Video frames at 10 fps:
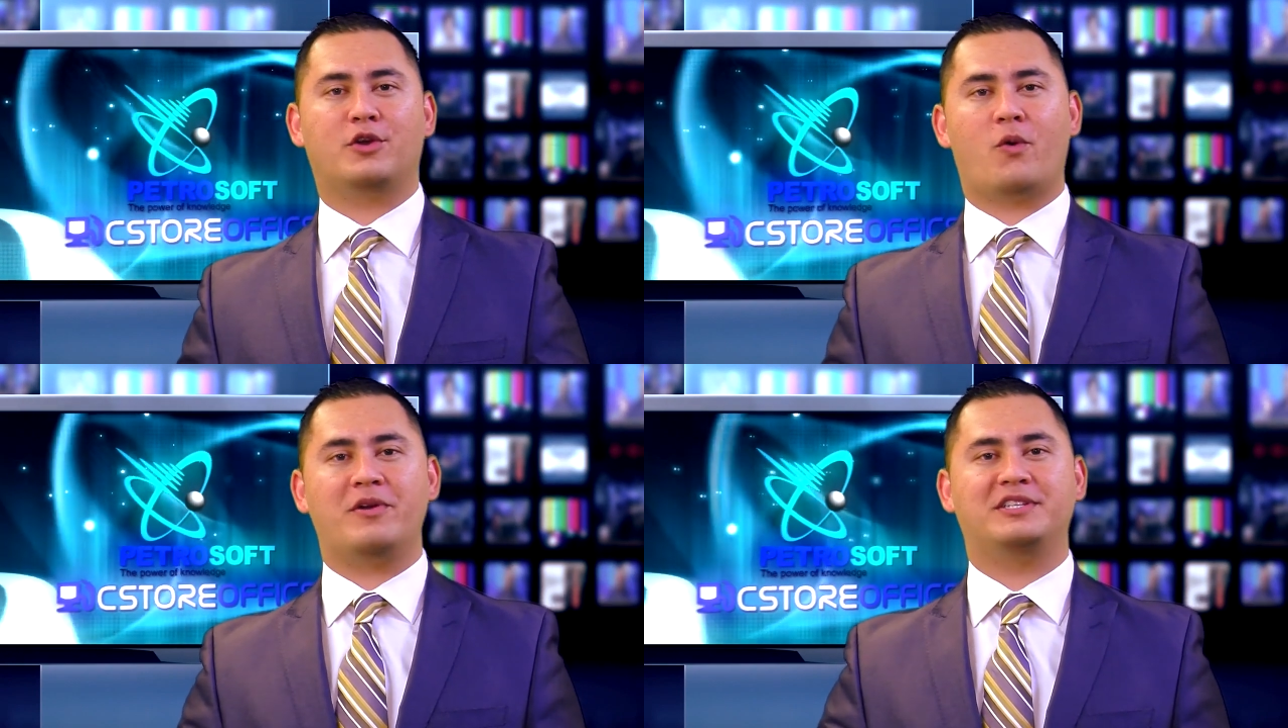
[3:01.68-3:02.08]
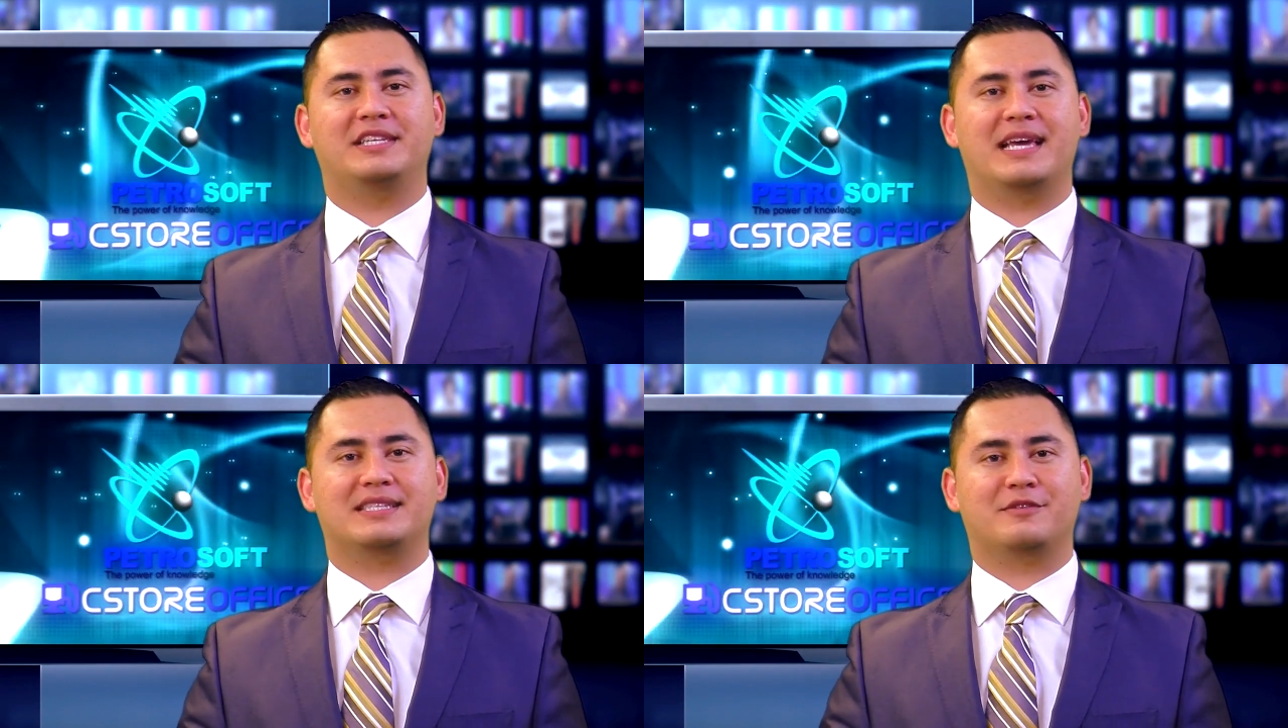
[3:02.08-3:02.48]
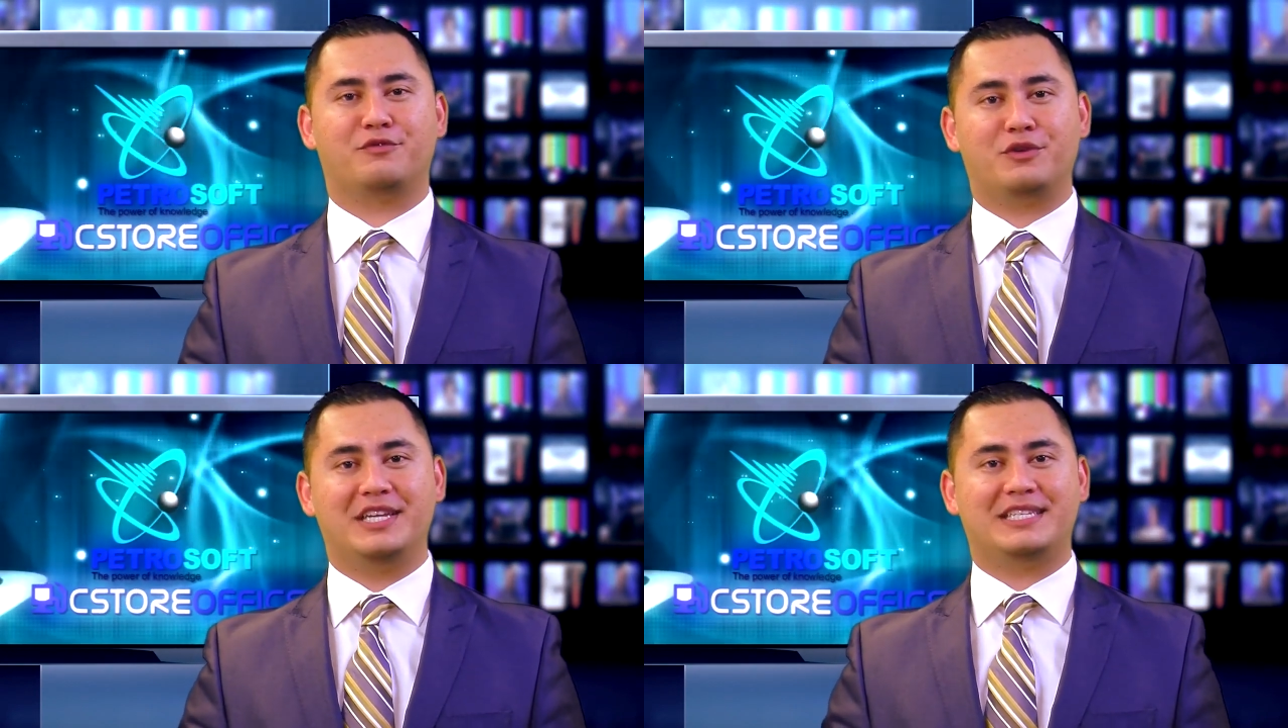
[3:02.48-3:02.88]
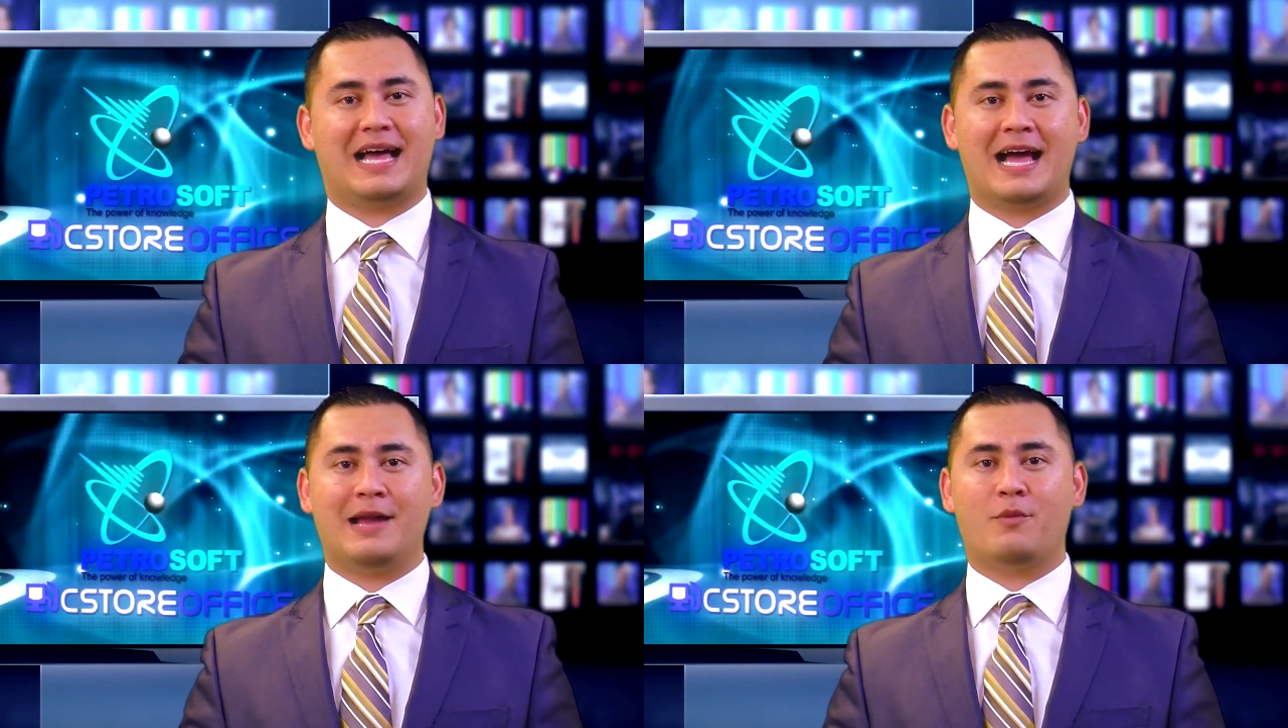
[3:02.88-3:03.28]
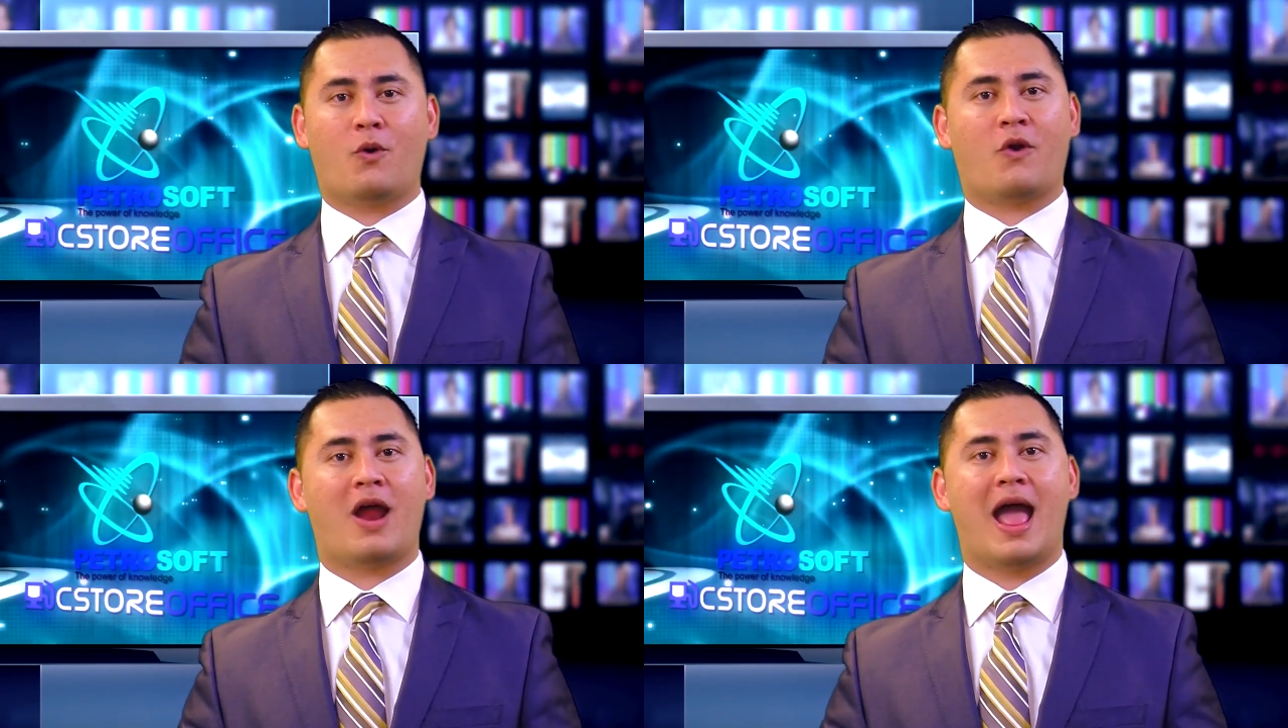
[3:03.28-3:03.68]
you're going to get some free time
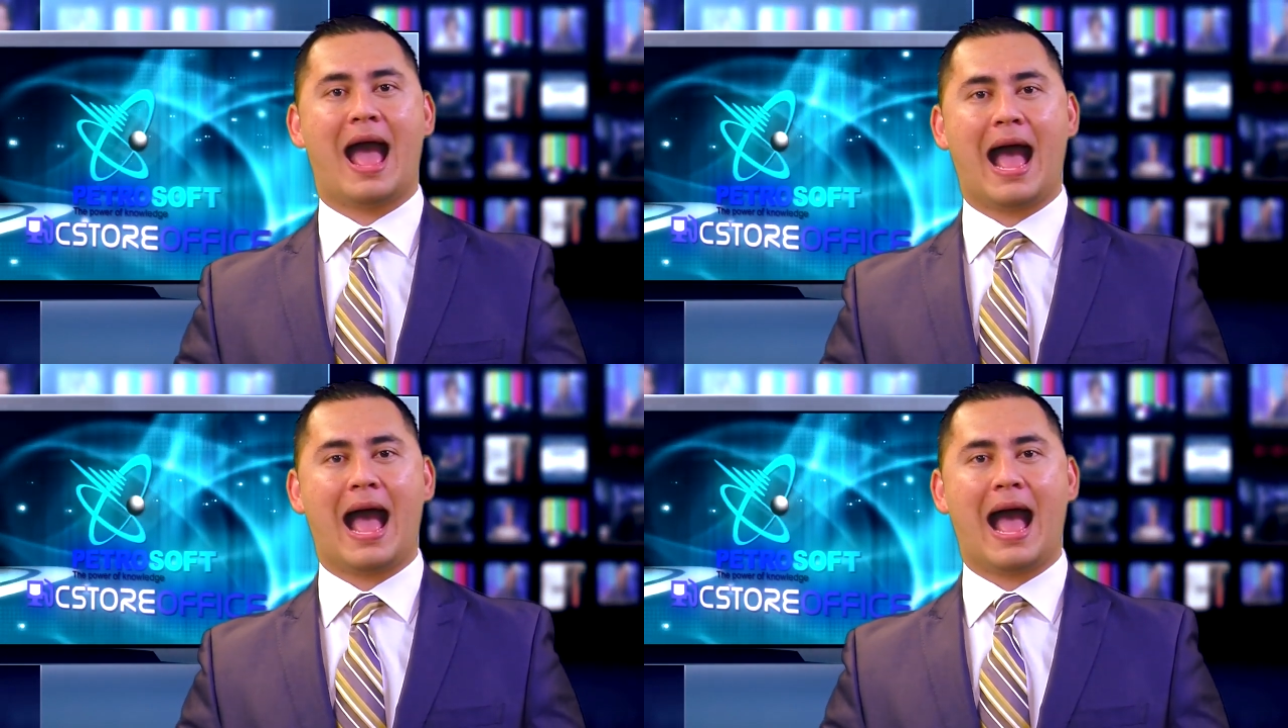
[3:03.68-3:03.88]
or